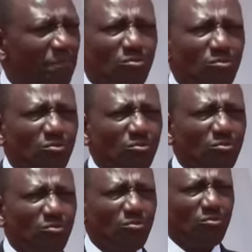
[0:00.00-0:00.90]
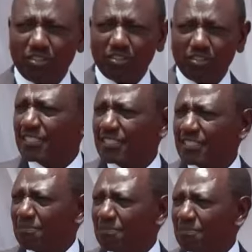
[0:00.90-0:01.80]
nobody is going to die
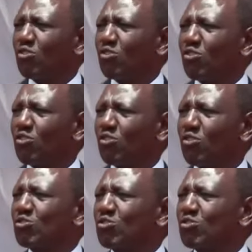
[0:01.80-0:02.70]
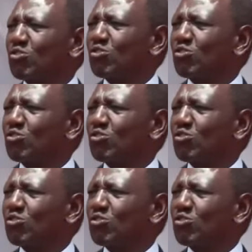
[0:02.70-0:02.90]
because they were not drunk.